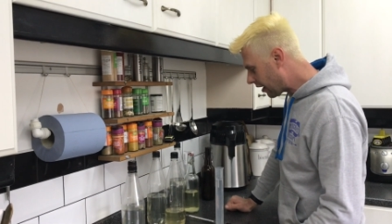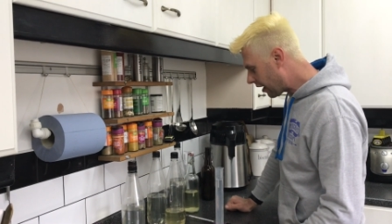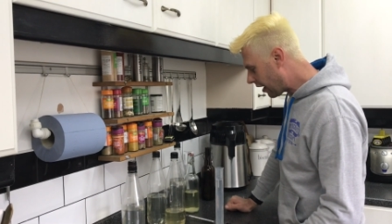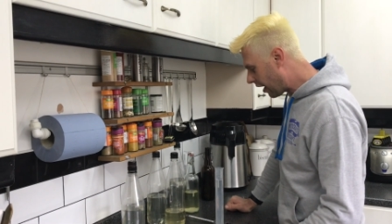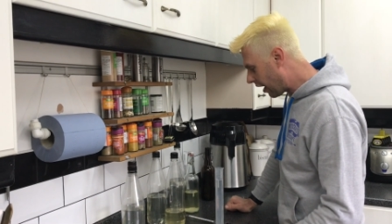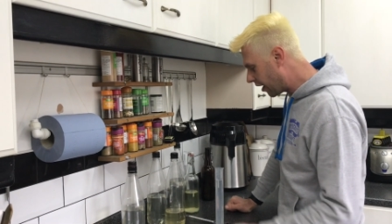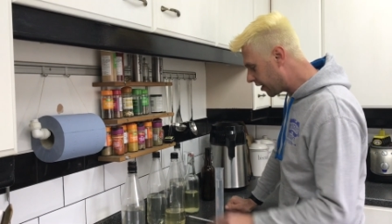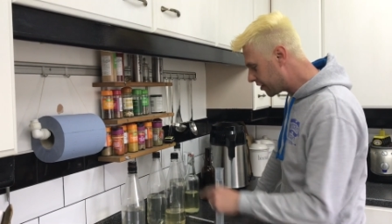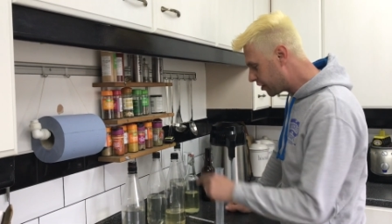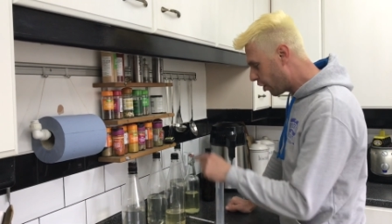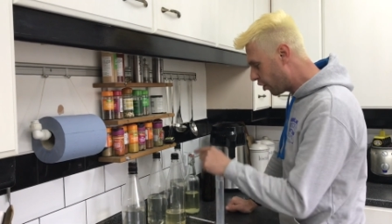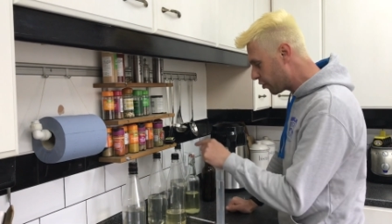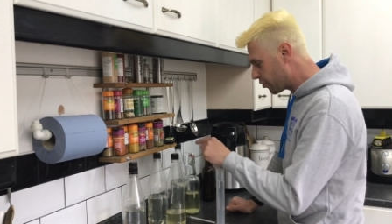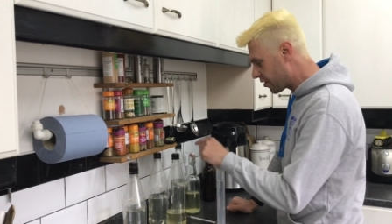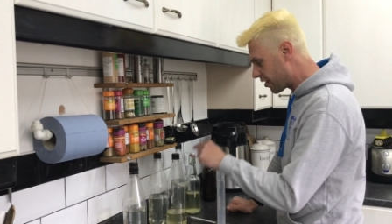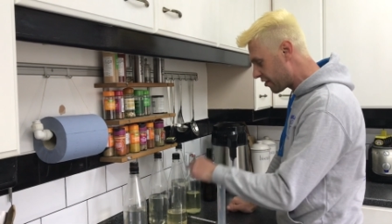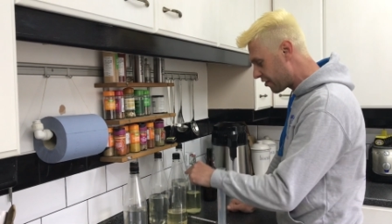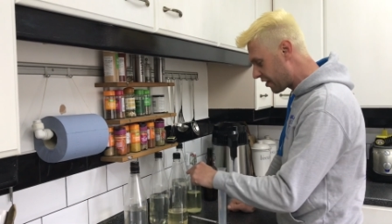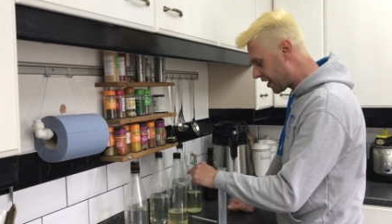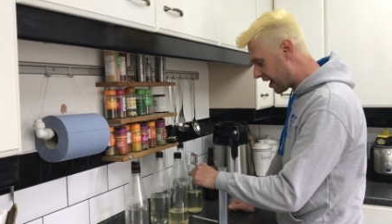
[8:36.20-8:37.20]
I know
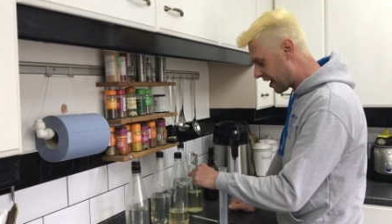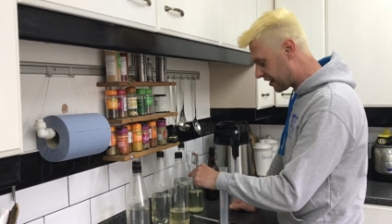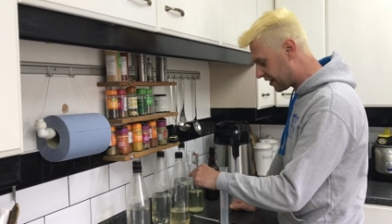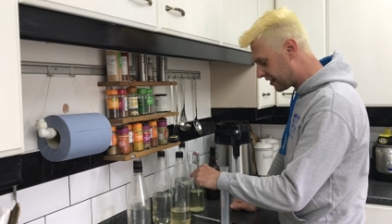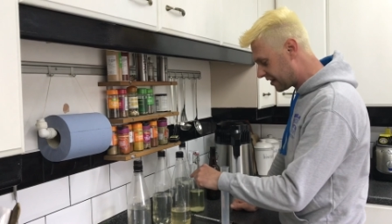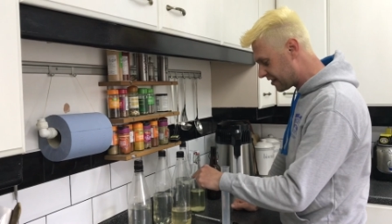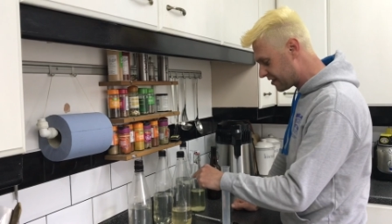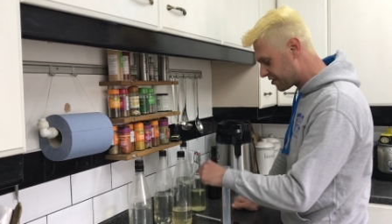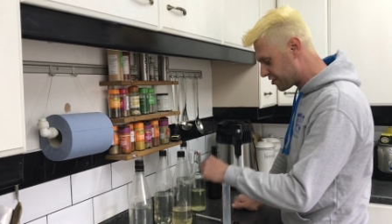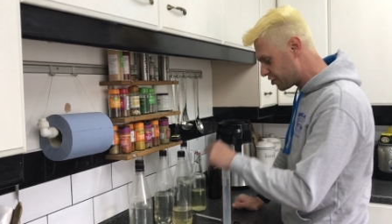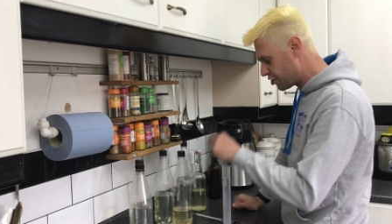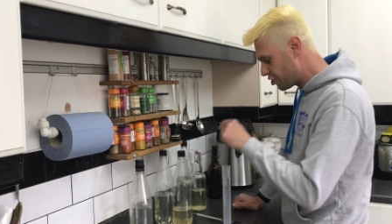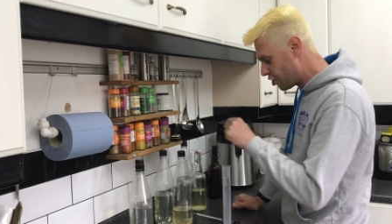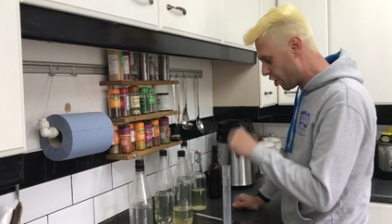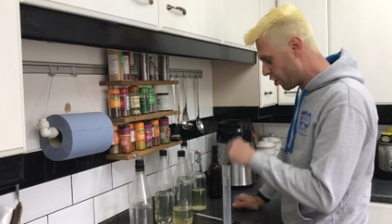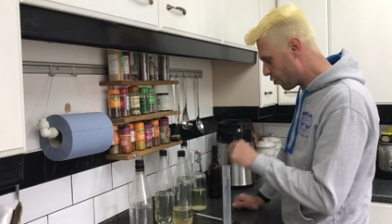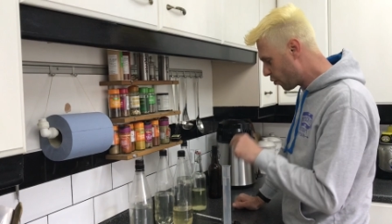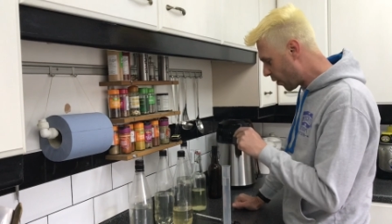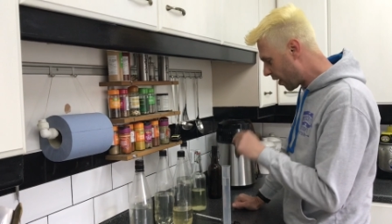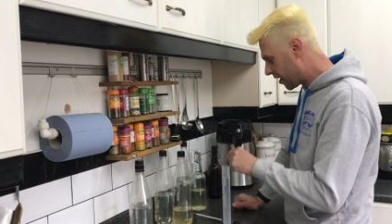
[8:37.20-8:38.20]
that that is
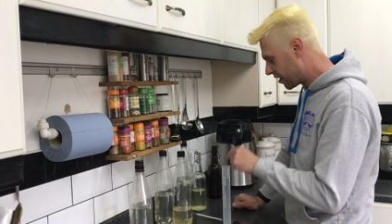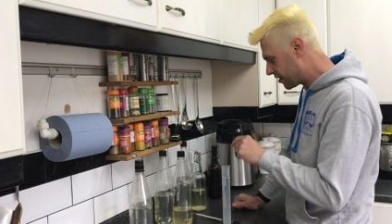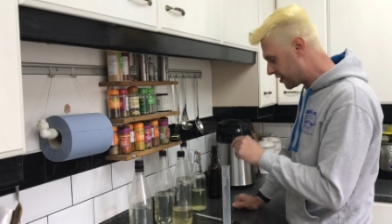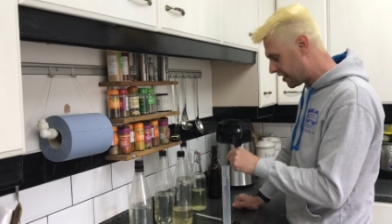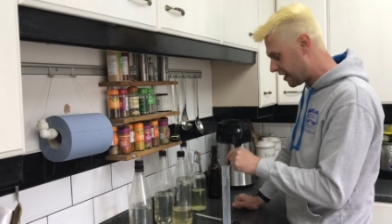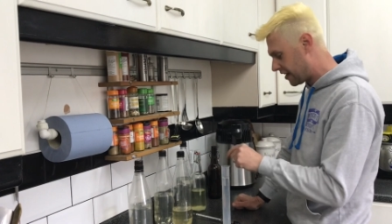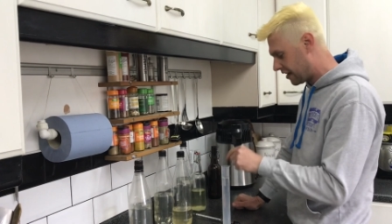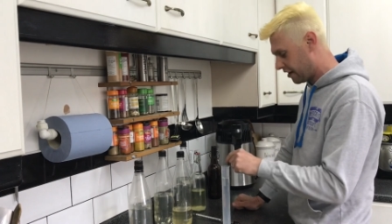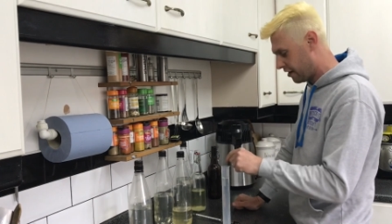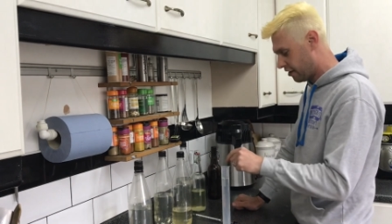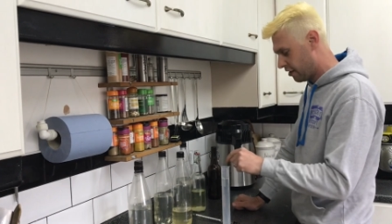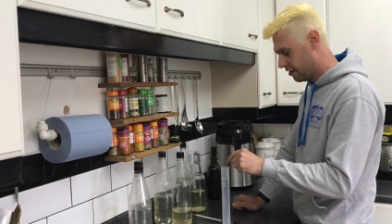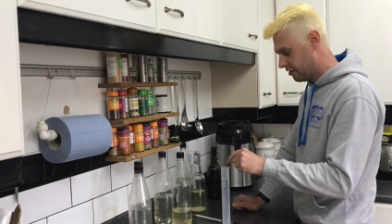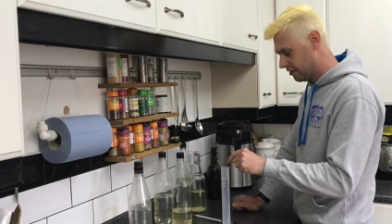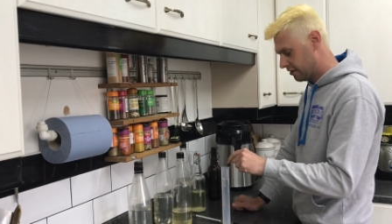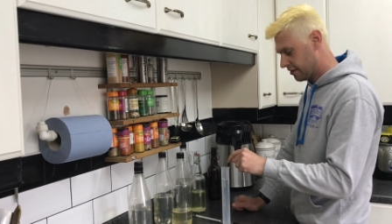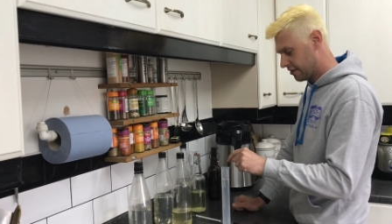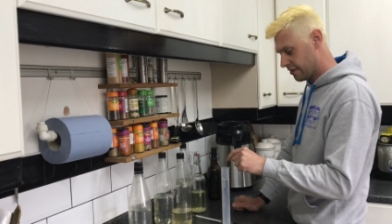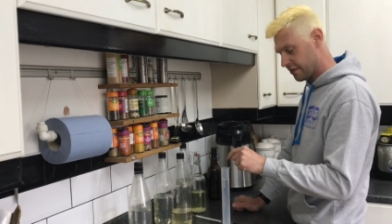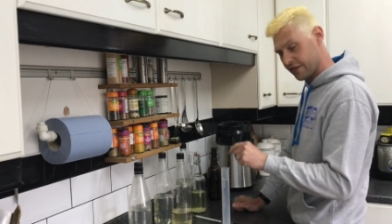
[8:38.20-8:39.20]
nowhere
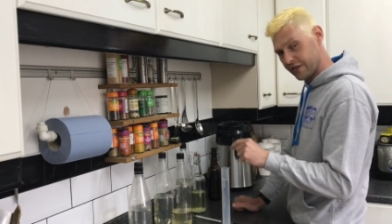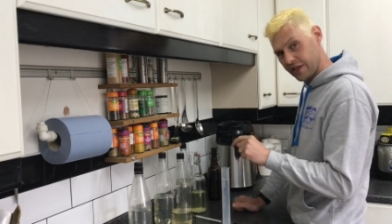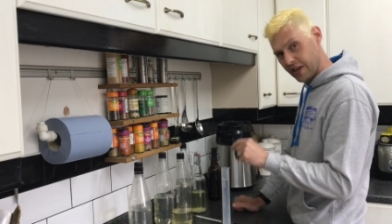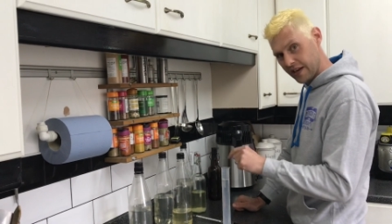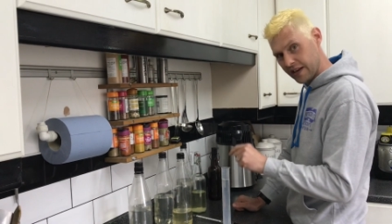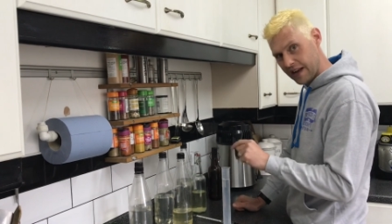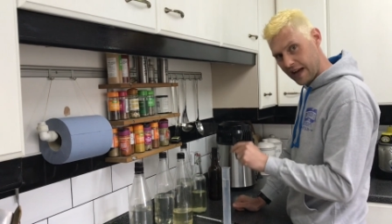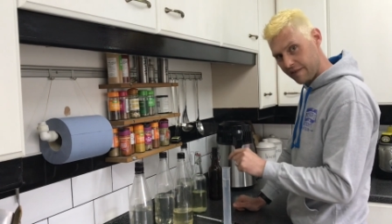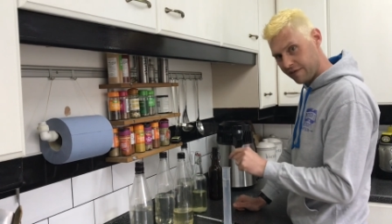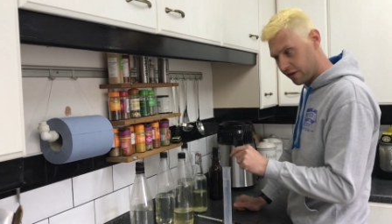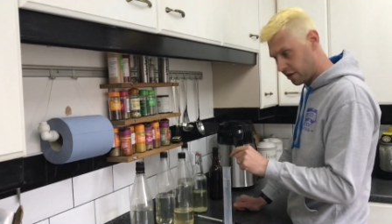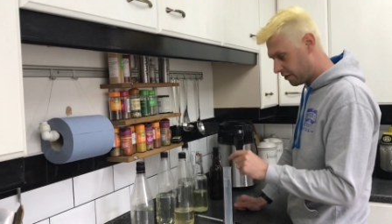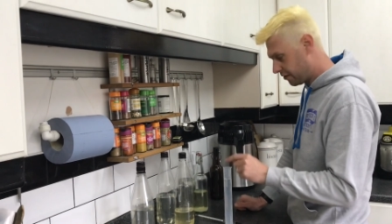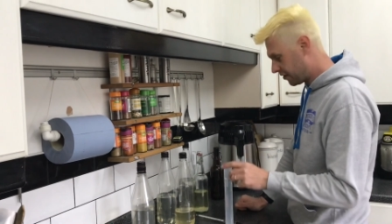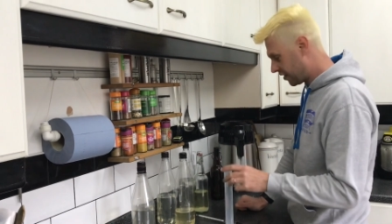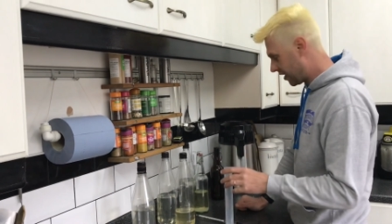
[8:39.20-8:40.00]
near the level of